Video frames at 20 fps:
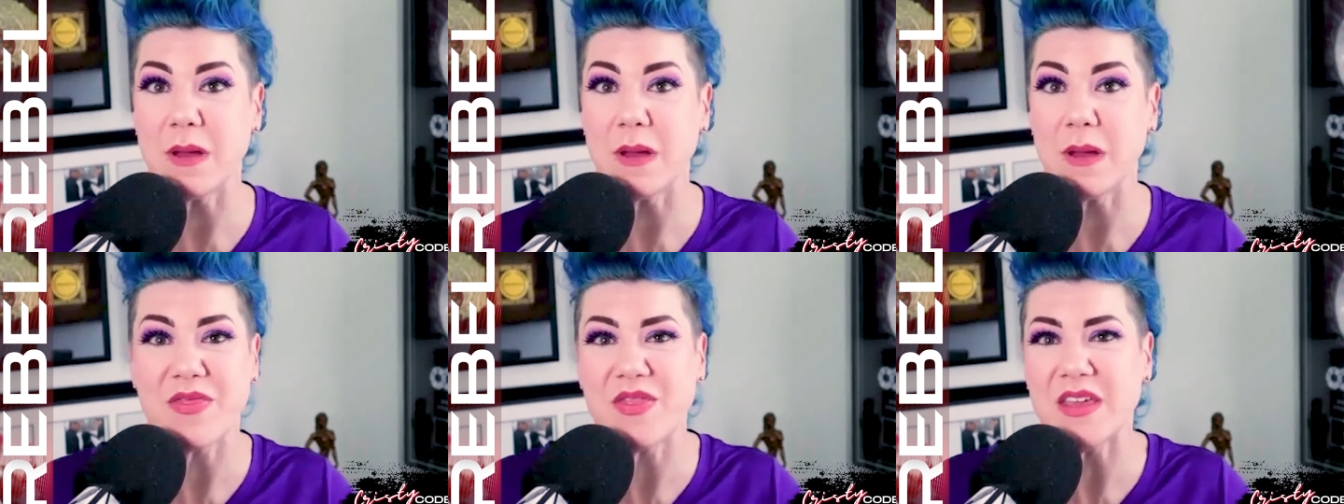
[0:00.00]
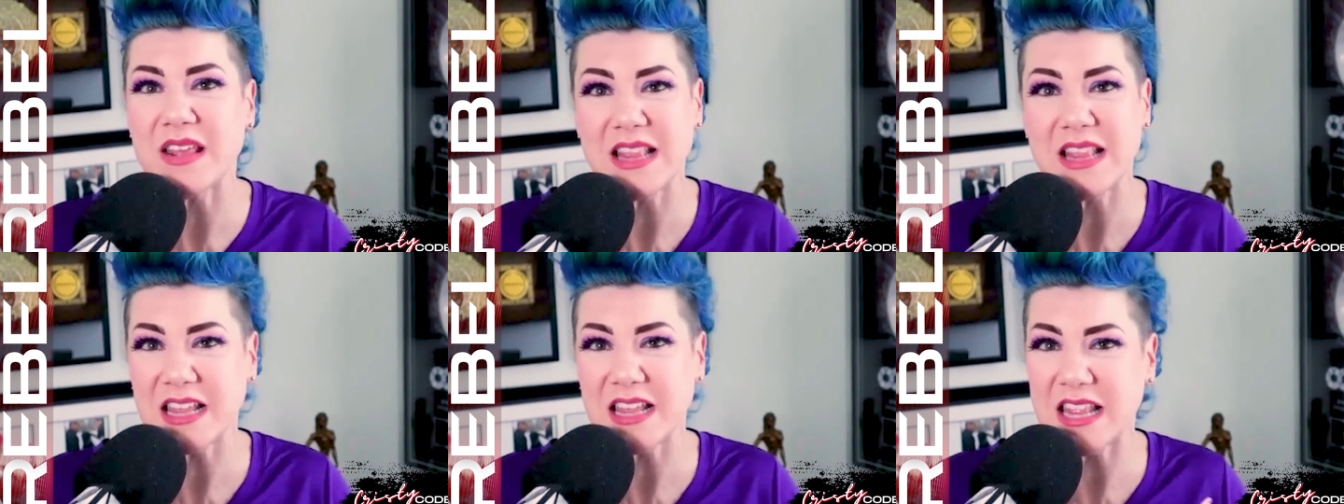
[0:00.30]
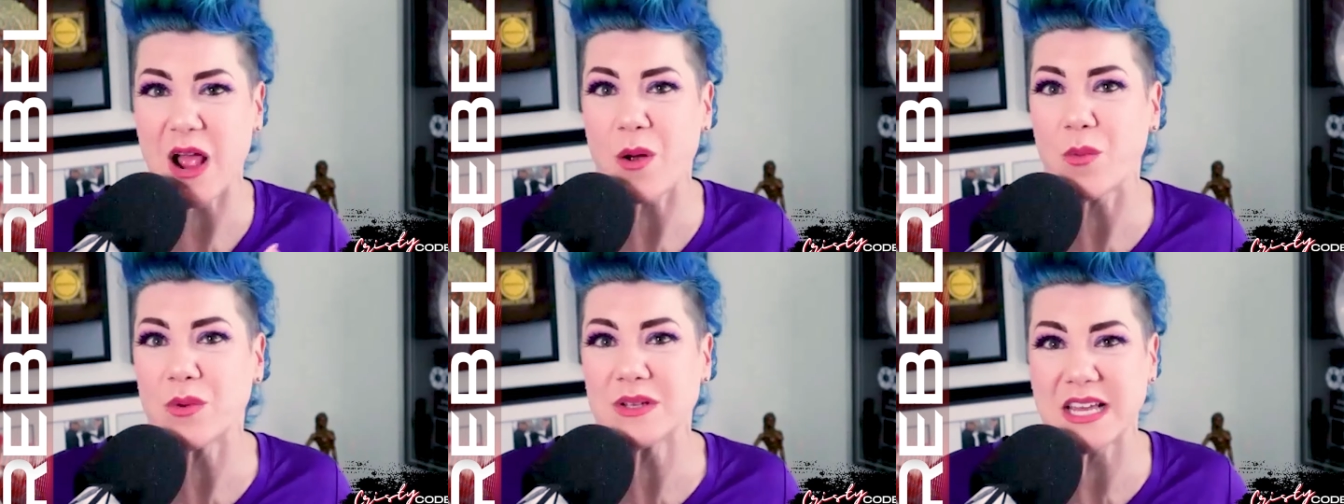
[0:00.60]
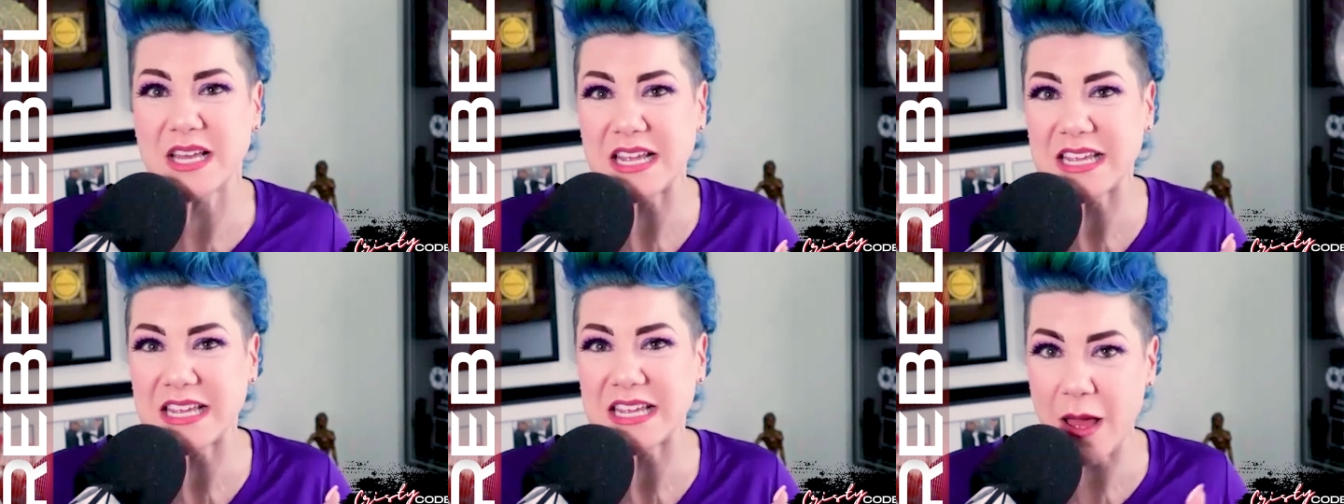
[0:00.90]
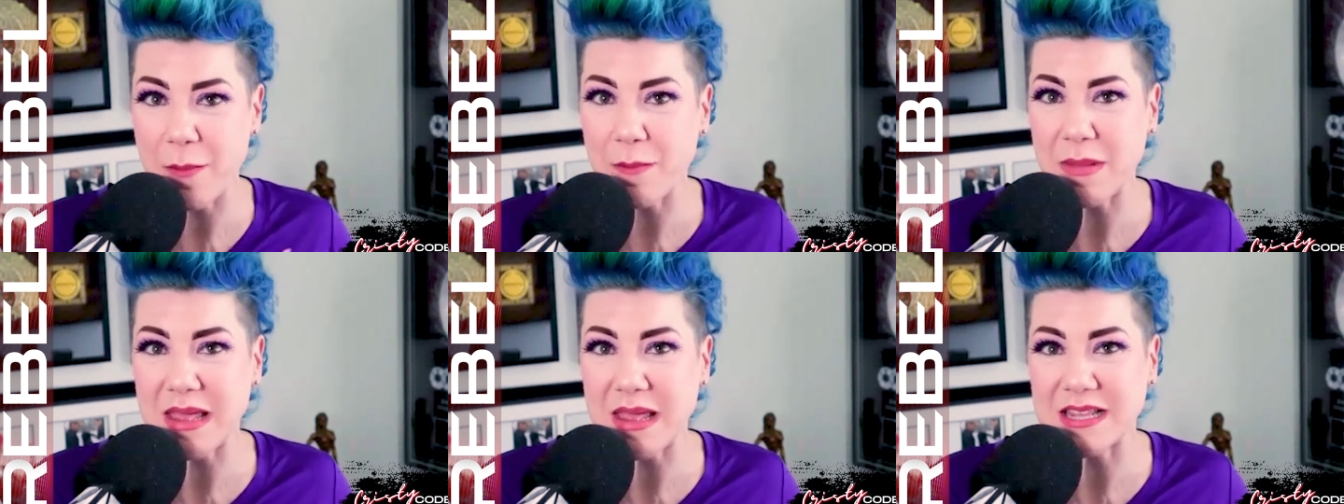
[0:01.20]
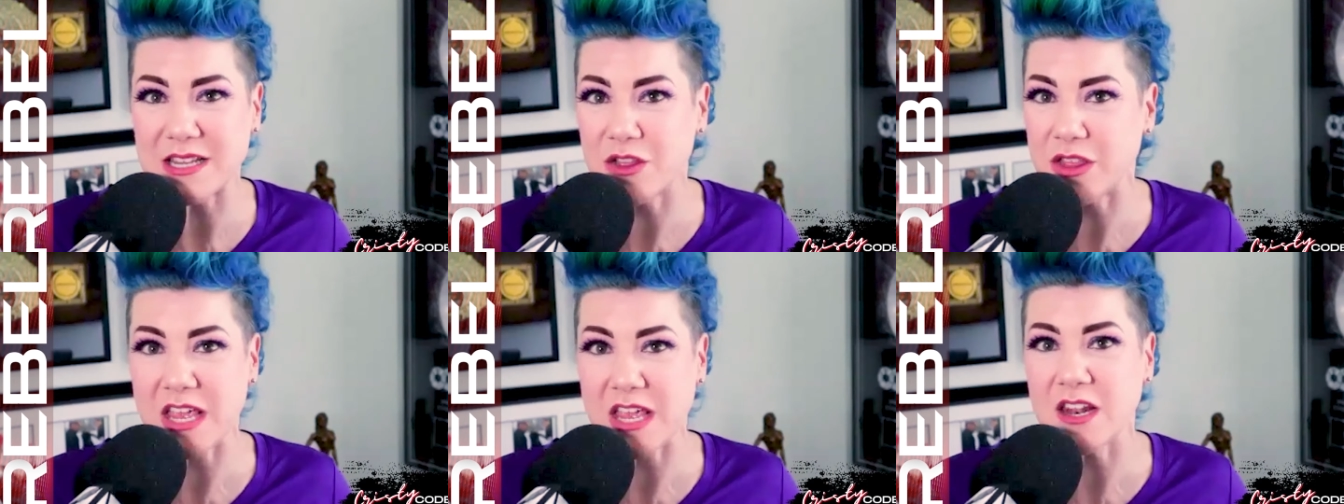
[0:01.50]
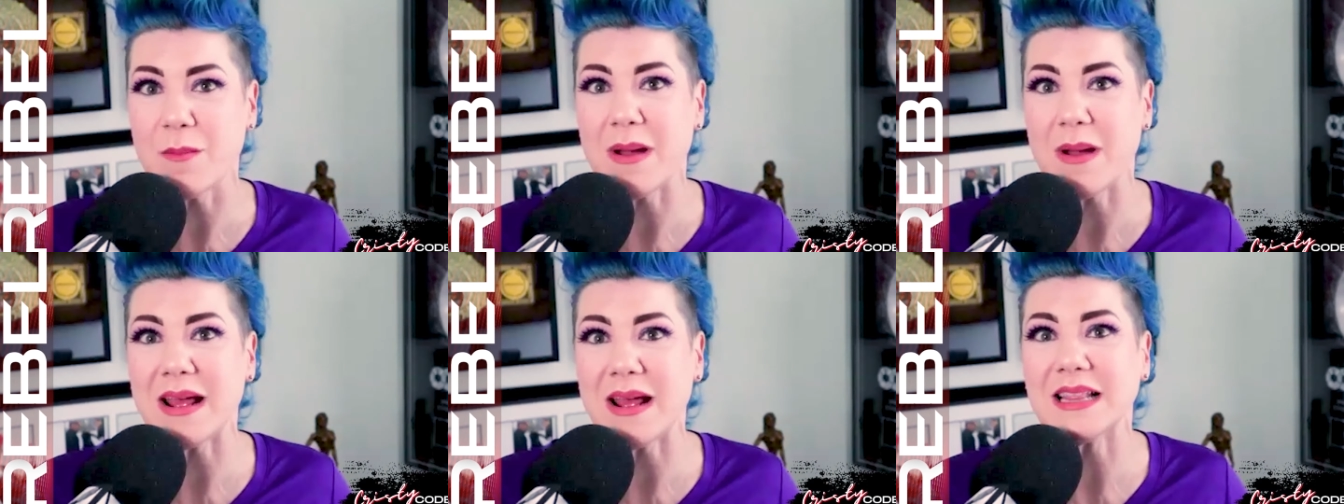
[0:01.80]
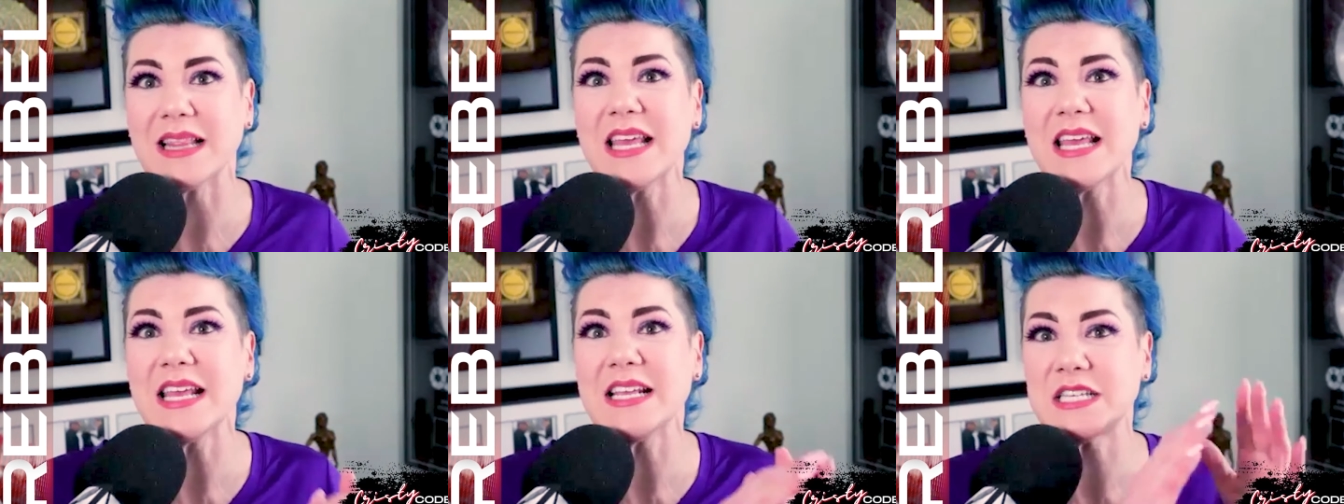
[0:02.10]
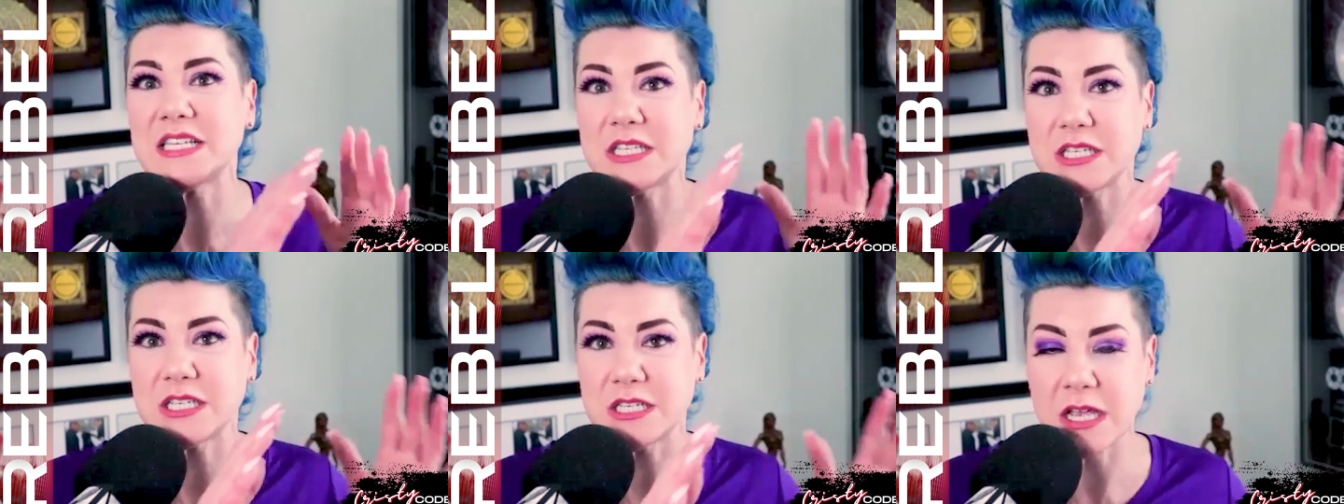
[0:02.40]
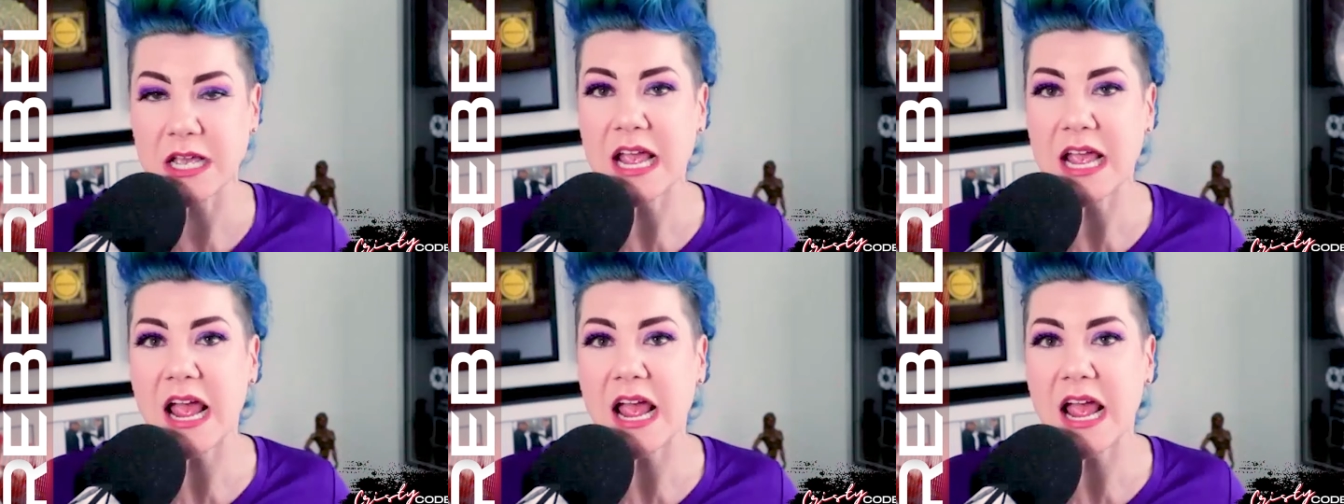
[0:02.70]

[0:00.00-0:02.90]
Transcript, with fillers: I think that that was going to get me to the end of my lease.